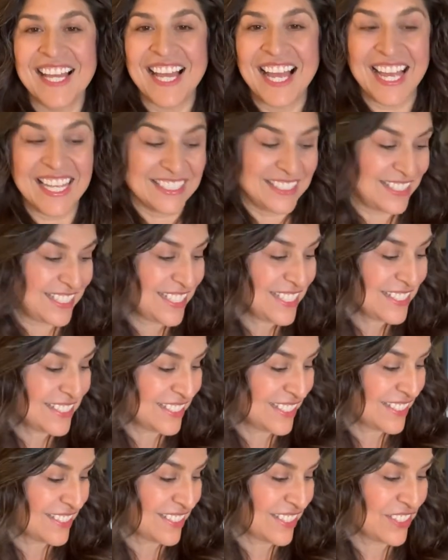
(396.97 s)
had these
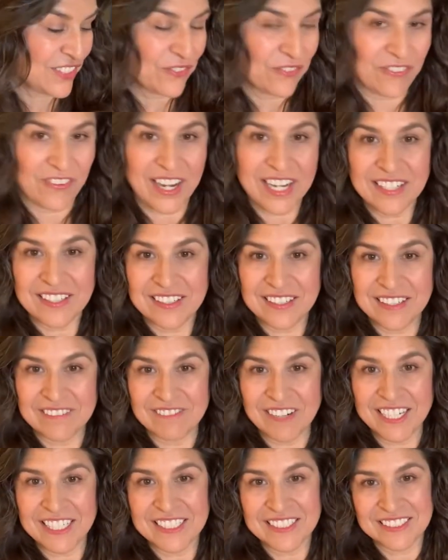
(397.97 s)
things in it right,
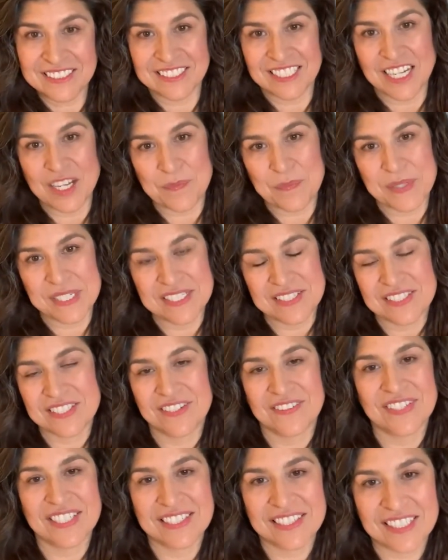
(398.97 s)
right on the top. And
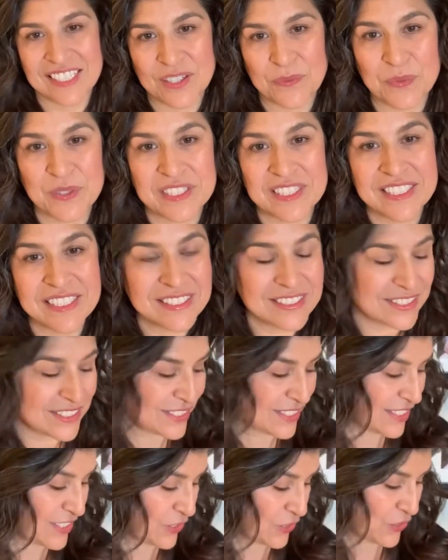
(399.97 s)
so I thought, well, this
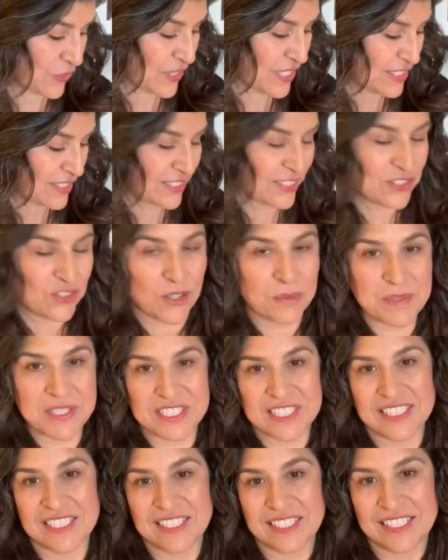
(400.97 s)
is crazy. So I'm
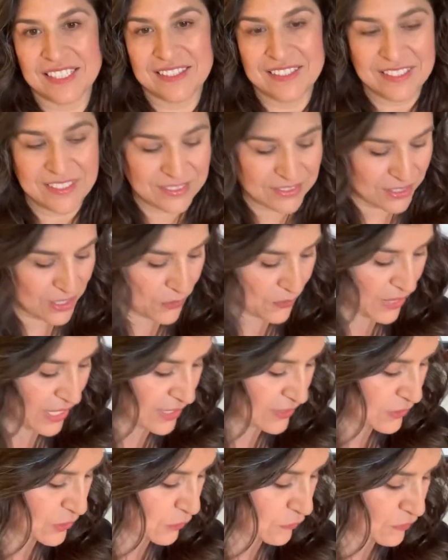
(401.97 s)
just gonna get these.
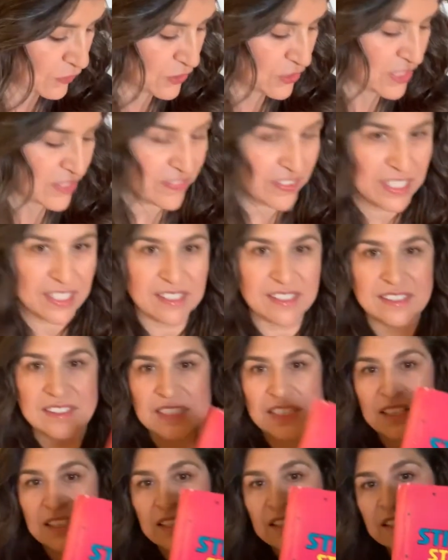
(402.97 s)
Okay, so first of all,
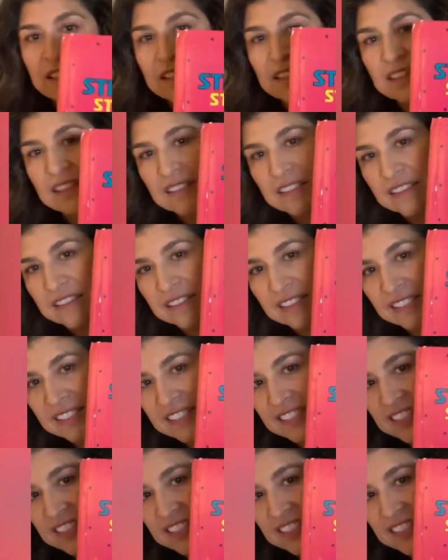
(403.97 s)
this